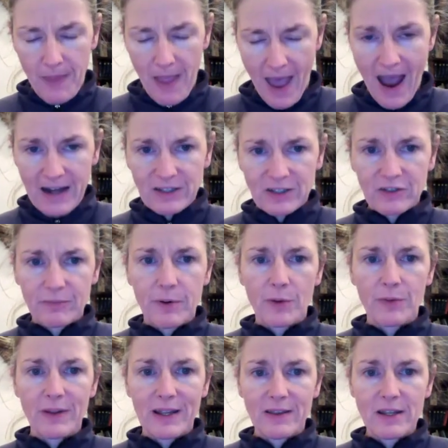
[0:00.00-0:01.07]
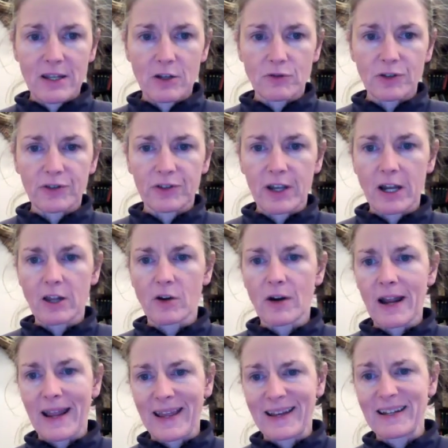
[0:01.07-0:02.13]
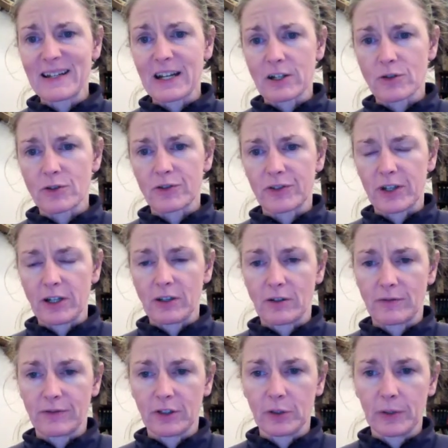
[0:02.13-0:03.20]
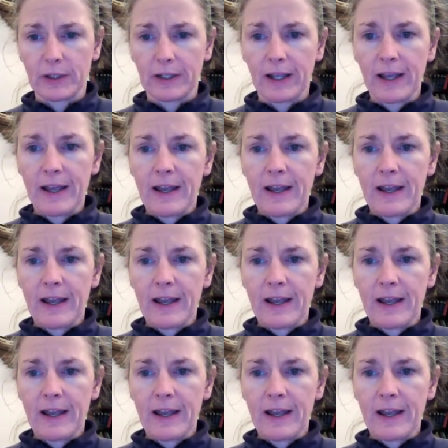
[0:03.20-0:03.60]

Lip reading: active both in the intracellular and extracellular fluid.